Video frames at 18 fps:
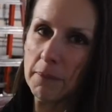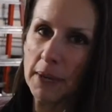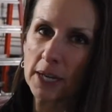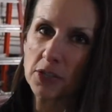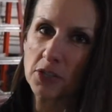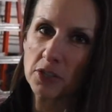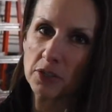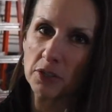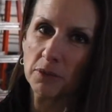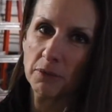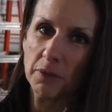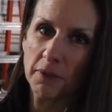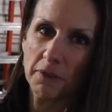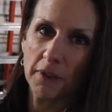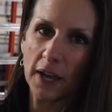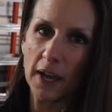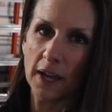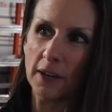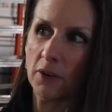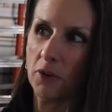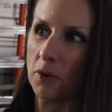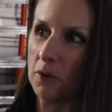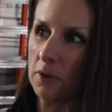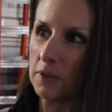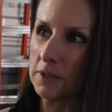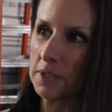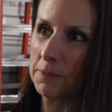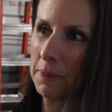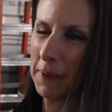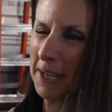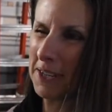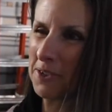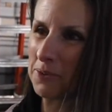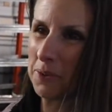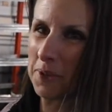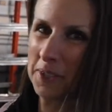make sure we've got holes being
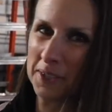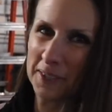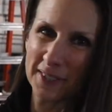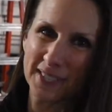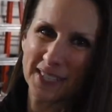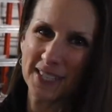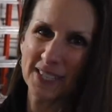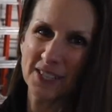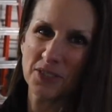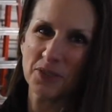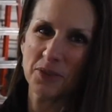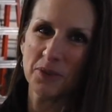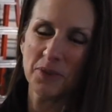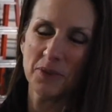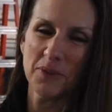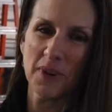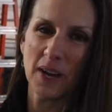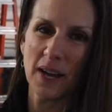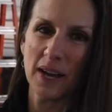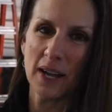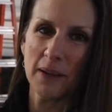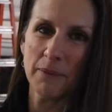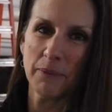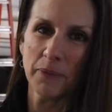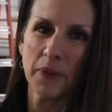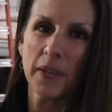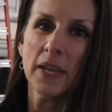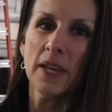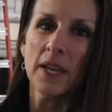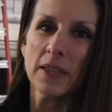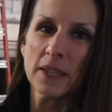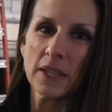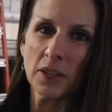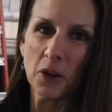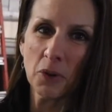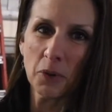drilled into
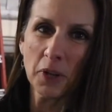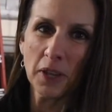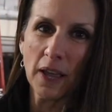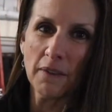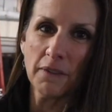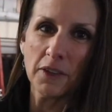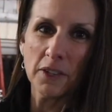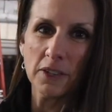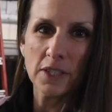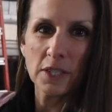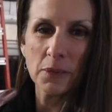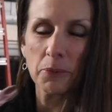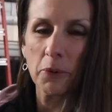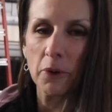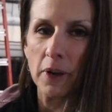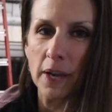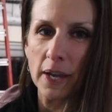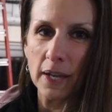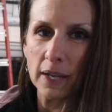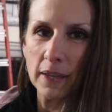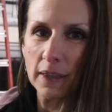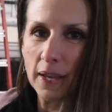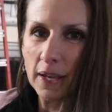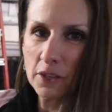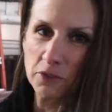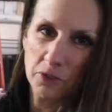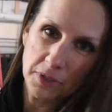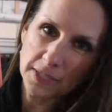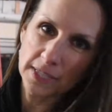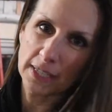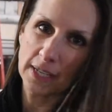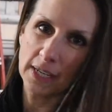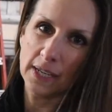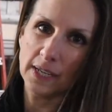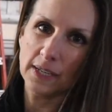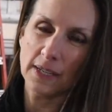the lower level to bring
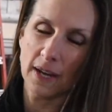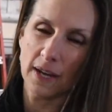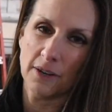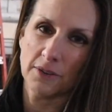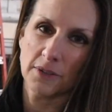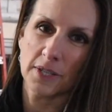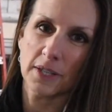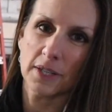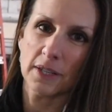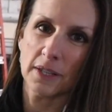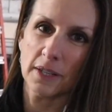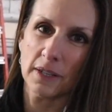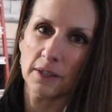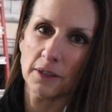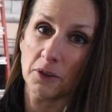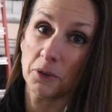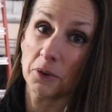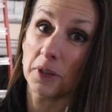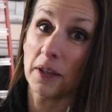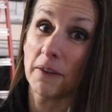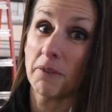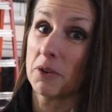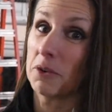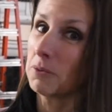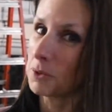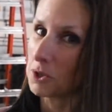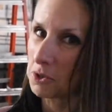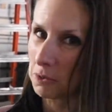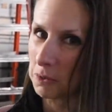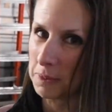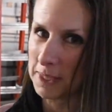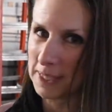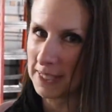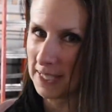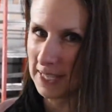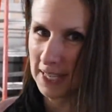electricity down to the lower level, which we'll
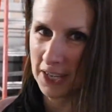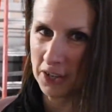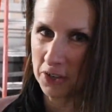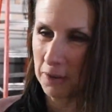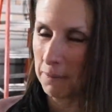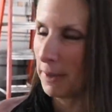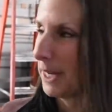be seeing here.